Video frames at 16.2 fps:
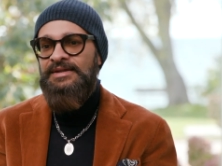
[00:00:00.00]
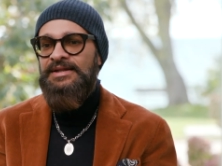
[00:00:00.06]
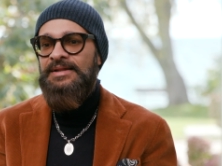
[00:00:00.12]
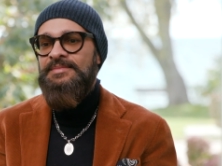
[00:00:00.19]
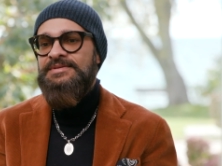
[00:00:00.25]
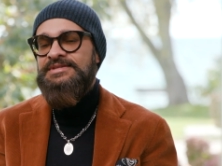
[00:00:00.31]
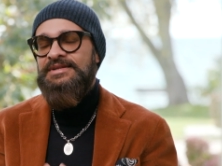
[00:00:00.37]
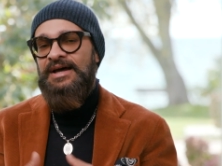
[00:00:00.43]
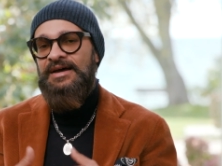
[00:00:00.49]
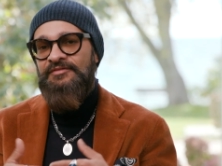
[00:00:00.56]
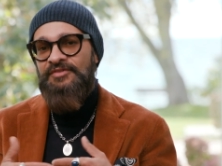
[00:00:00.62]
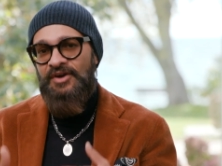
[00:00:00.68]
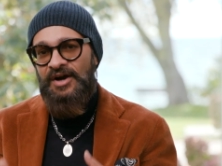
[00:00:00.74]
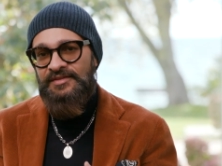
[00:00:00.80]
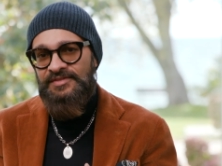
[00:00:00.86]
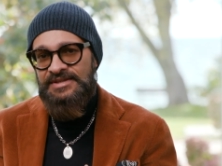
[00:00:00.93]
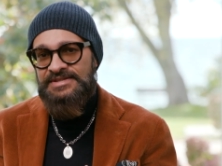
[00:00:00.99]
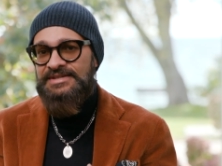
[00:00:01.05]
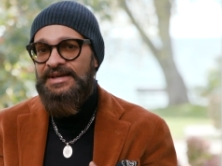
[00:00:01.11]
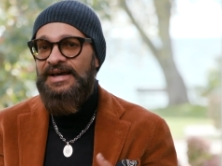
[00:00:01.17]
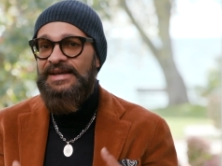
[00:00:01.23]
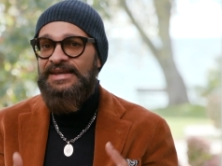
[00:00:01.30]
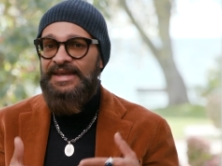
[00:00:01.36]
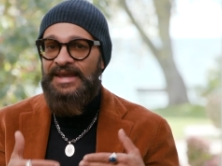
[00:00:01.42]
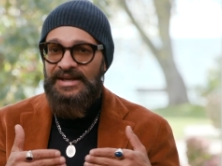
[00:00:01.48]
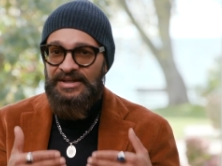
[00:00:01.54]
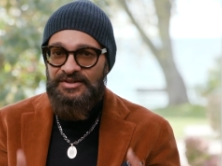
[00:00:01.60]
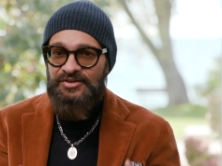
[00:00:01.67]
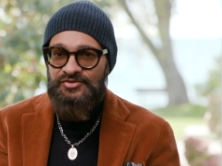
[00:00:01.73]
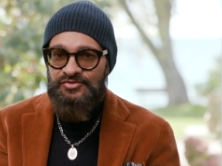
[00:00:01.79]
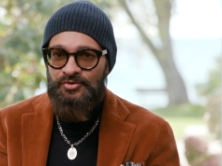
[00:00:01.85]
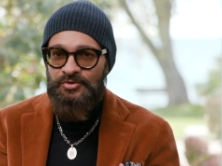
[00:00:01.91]
Tell them, listen, I've got this, I can't
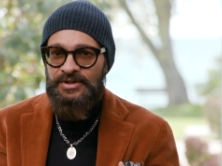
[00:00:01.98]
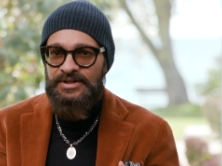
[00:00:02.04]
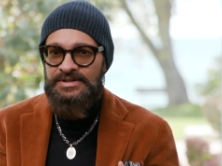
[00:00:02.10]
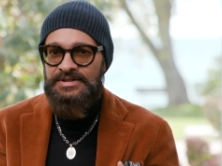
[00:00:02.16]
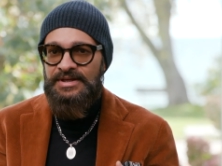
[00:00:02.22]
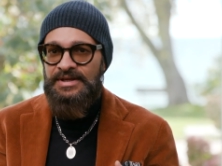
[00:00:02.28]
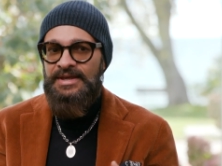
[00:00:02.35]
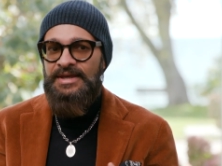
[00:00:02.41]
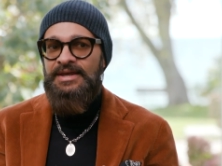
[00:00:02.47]
control it.